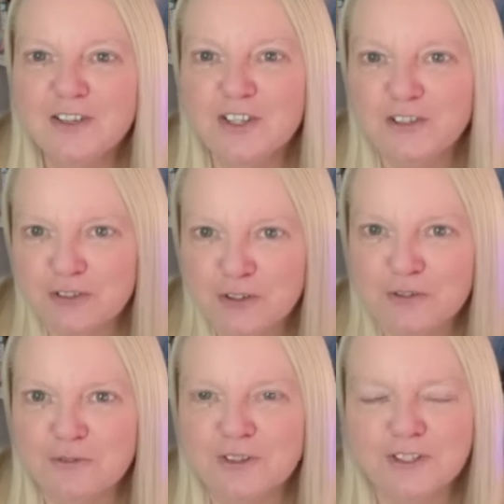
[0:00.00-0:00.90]
You
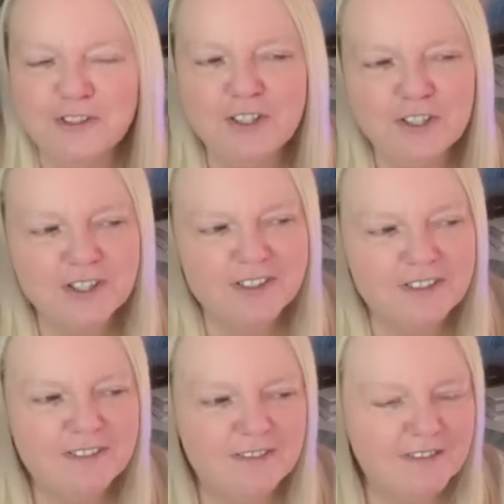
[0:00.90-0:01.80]
do. You, you just
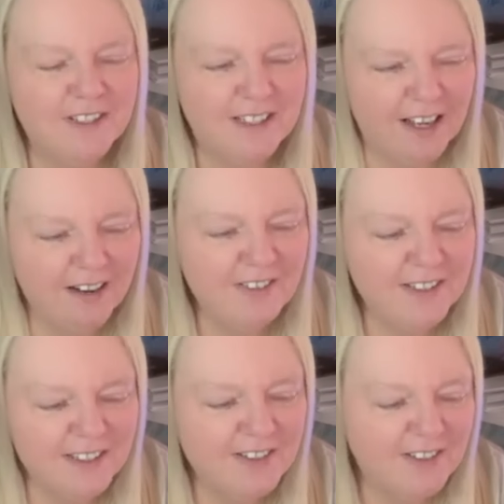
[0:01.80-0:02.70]
carry
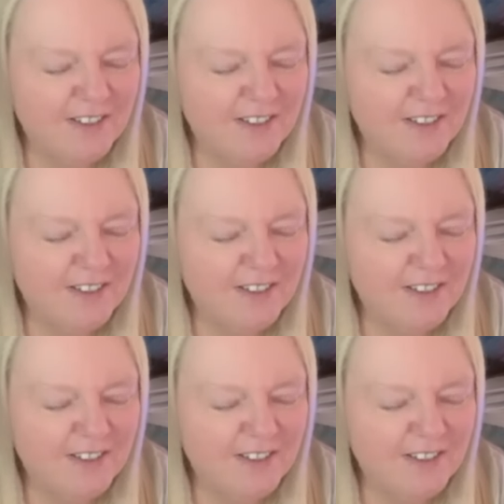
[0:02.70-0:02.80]
this